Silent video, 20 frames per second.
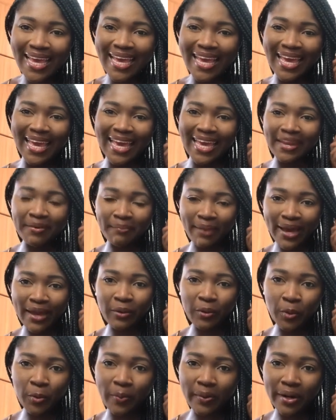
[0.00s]
in my
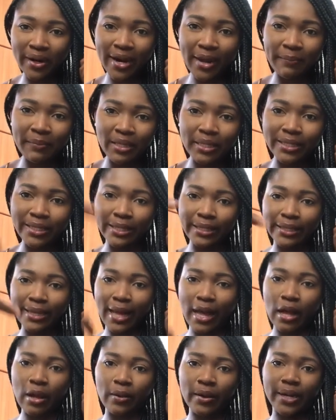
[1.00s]
Uber? I mean, in
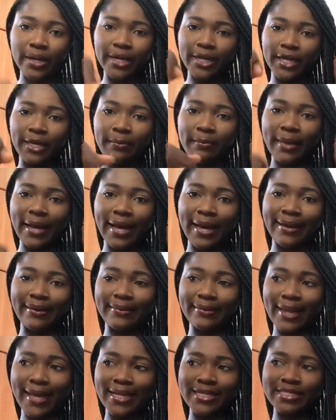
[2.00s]
our, in my,
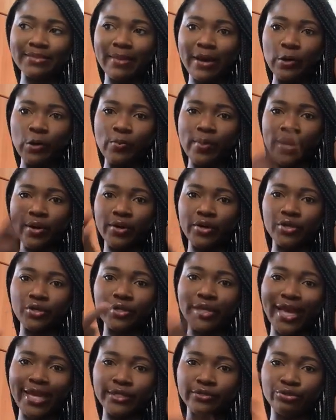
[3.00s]
like, is it my Uber or
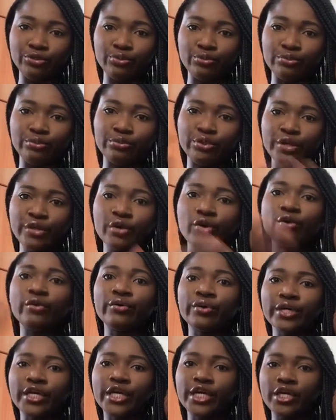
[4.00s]
like you?
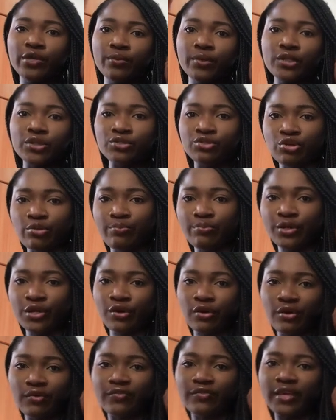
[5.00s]
Okay, you want to drop me
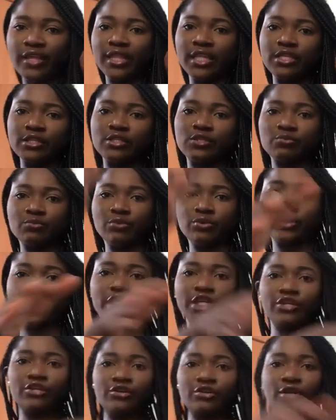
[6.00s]
off and then smoke
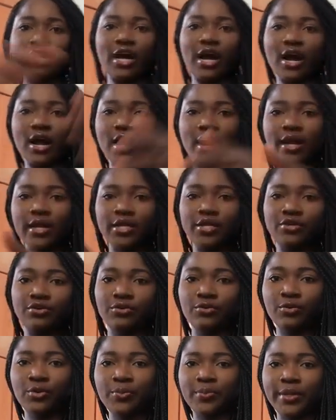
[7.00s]
in your car in your
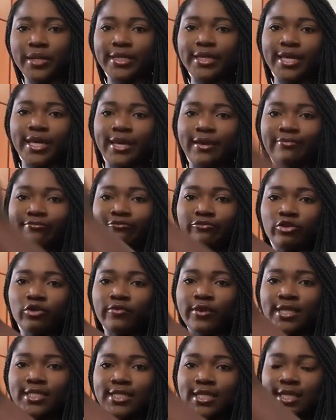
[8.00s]
Uber? Yeah,
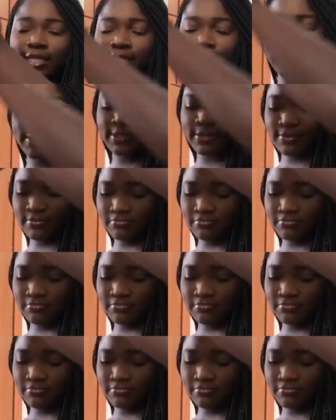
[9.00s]
congratulations.